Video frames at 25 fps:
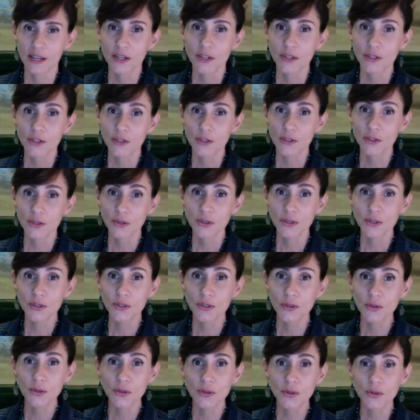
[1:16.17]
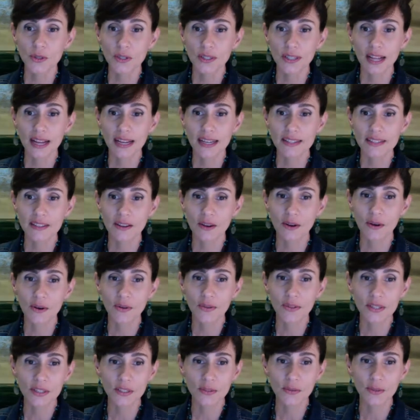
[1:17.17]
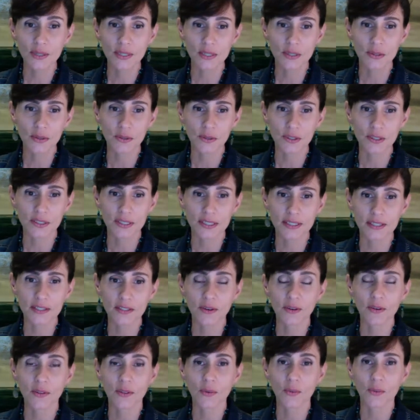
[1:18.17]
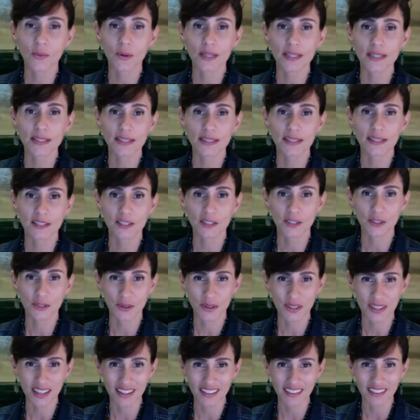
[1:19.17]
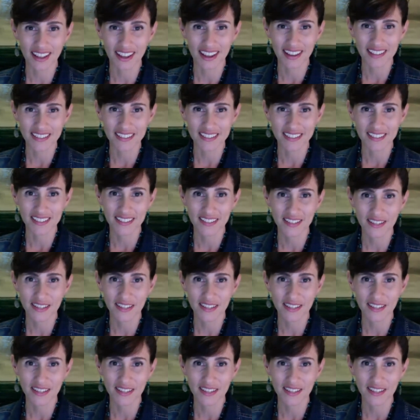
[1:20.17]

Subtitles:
Students who utilize all these resources are the ones that enjoy the class,